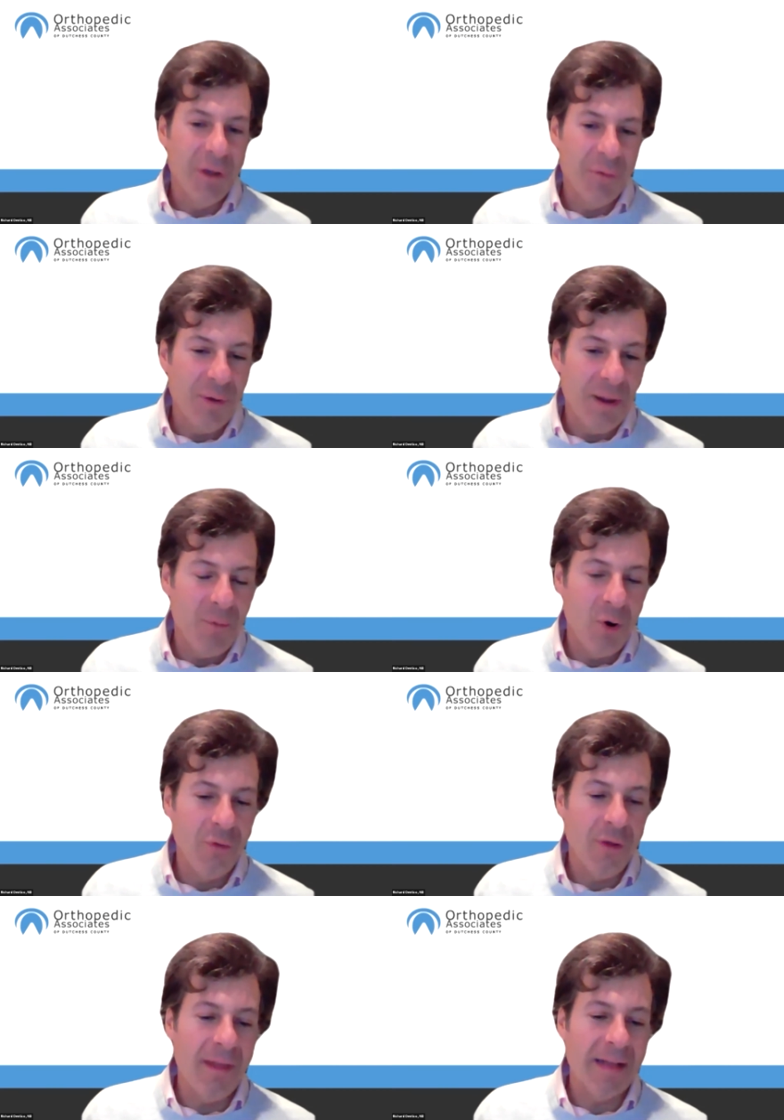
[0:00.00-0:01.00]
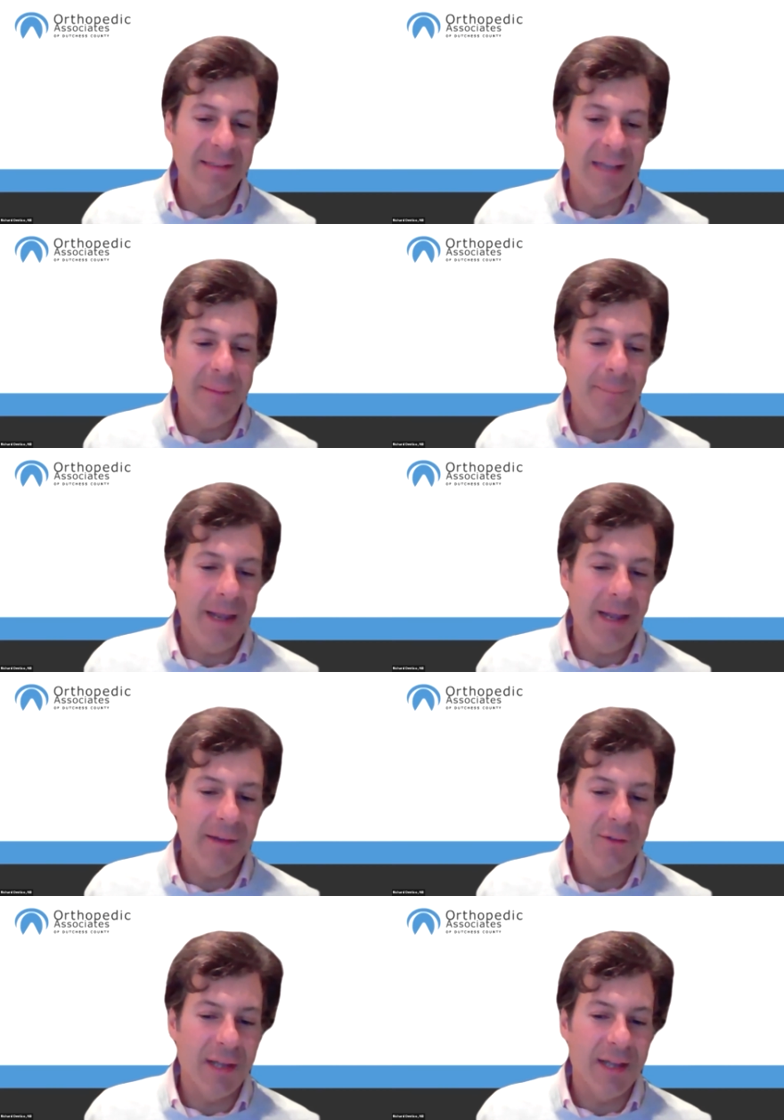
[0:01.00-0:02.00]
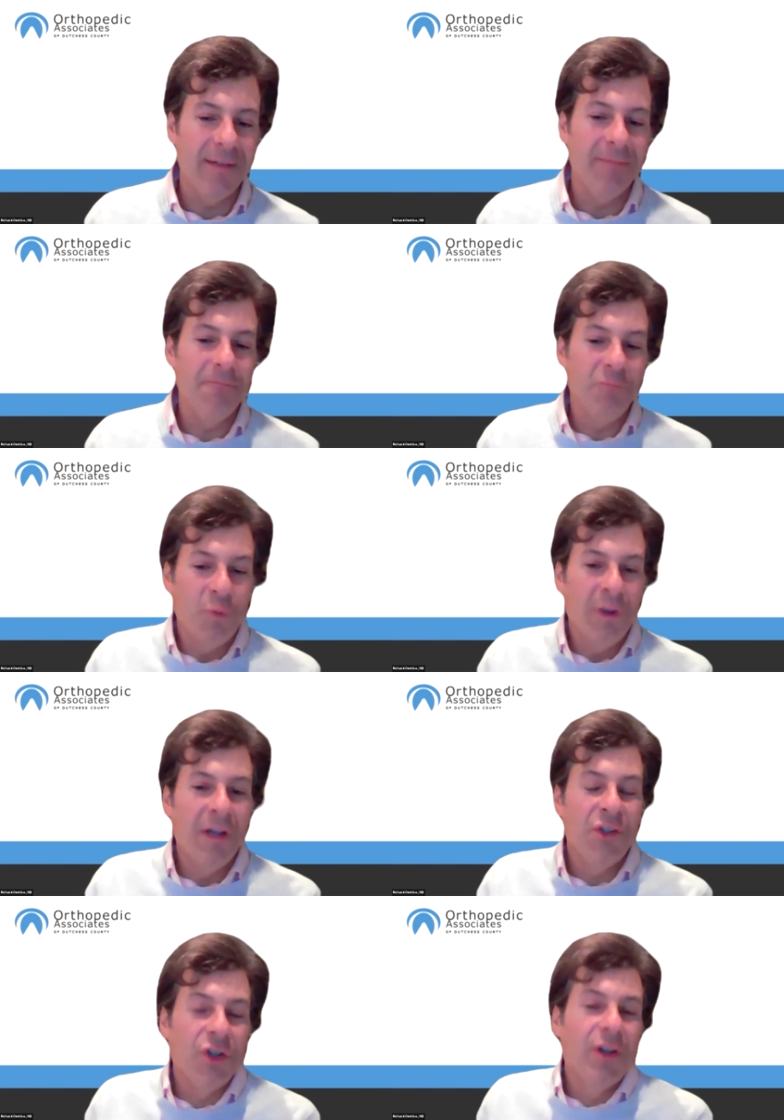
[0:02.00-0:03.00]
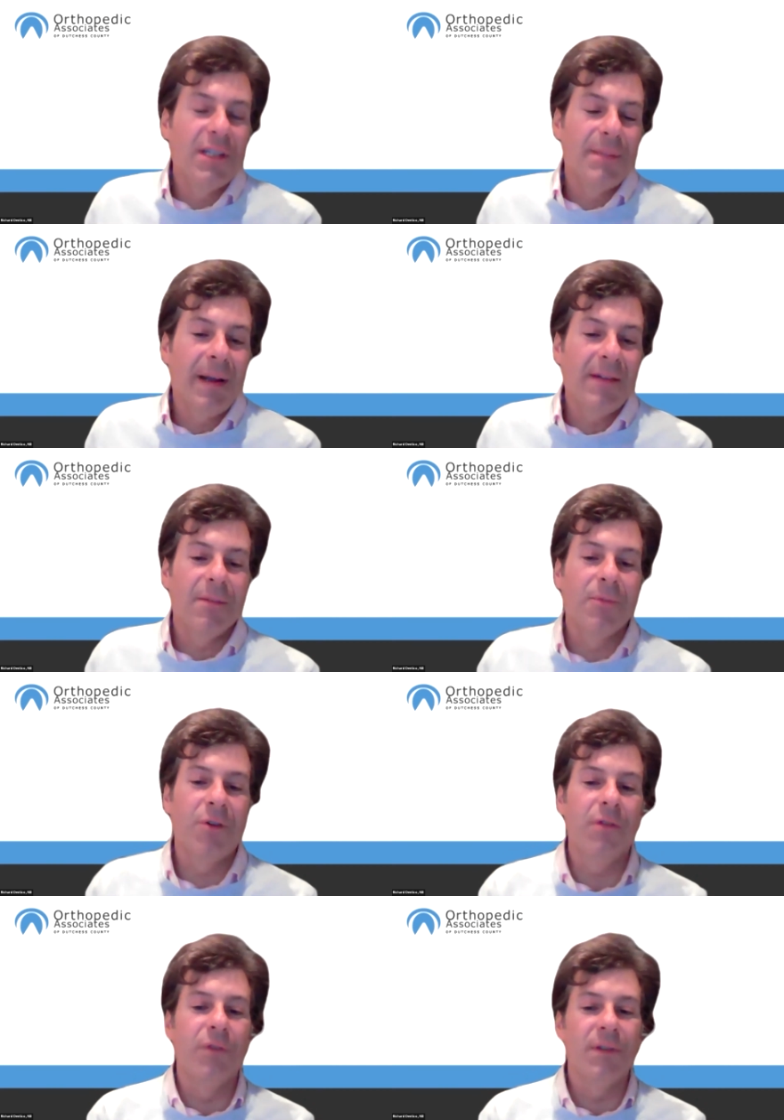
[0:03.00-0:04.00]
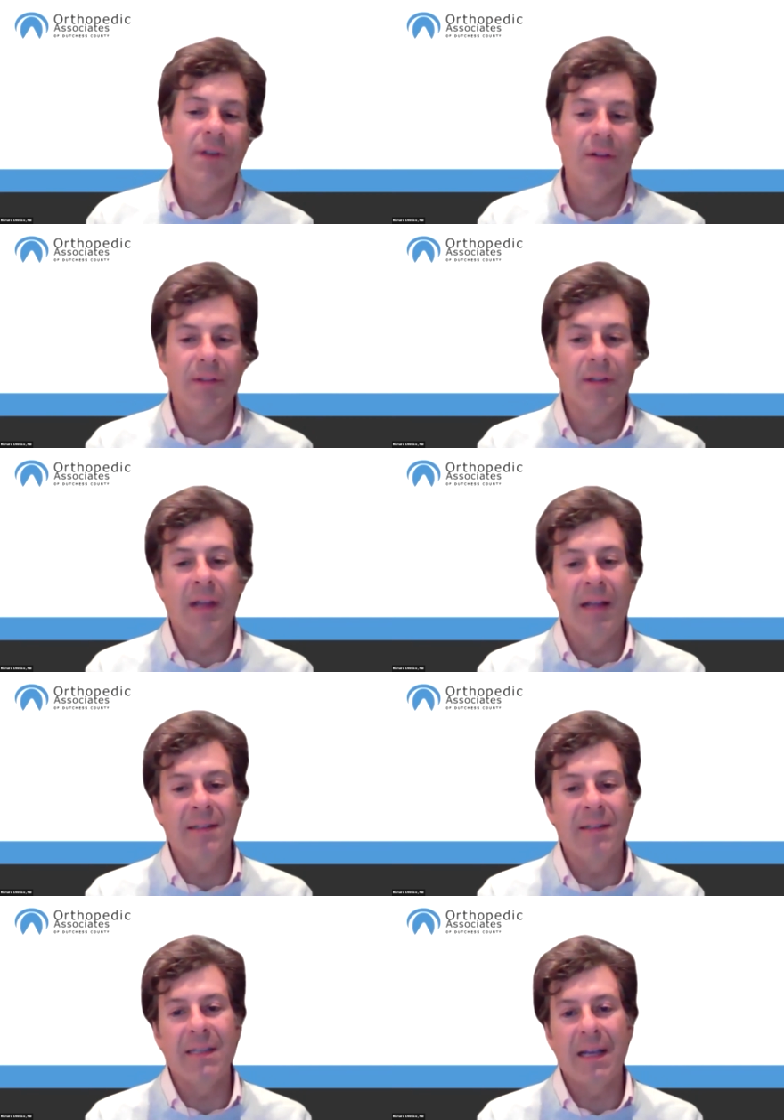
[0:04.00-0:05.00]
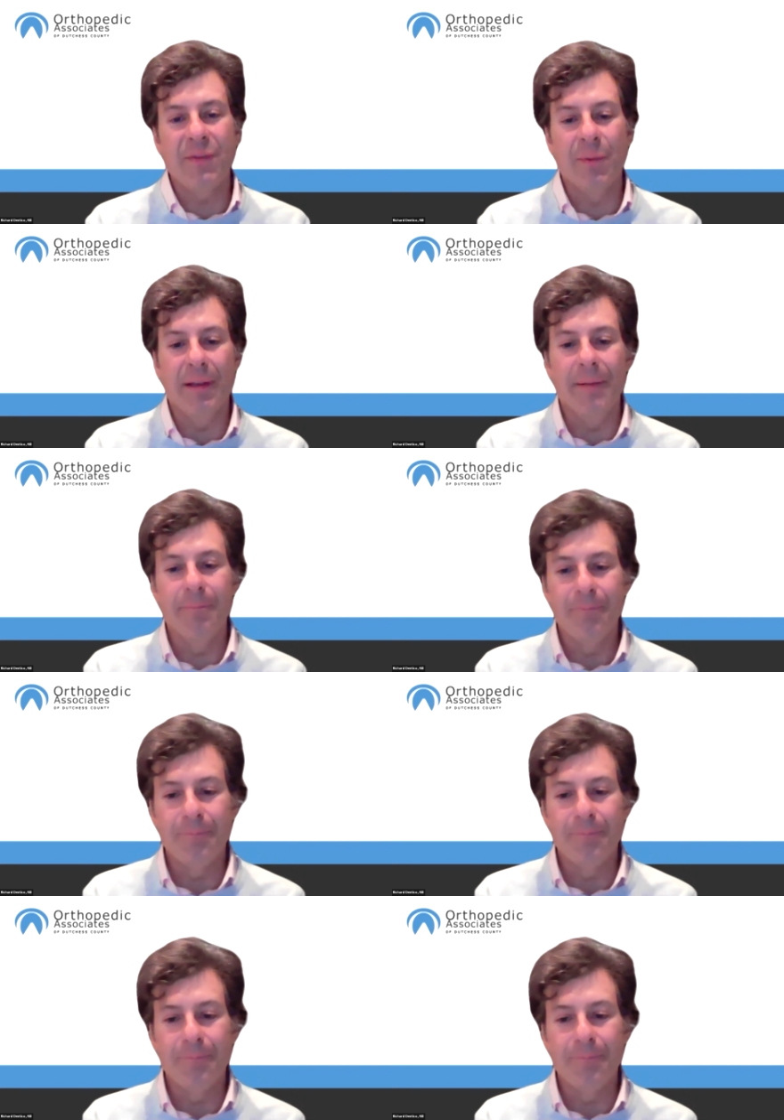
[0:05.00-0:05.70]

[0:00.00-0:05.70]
if we are both on that same page, then we should expect some good results and success with it.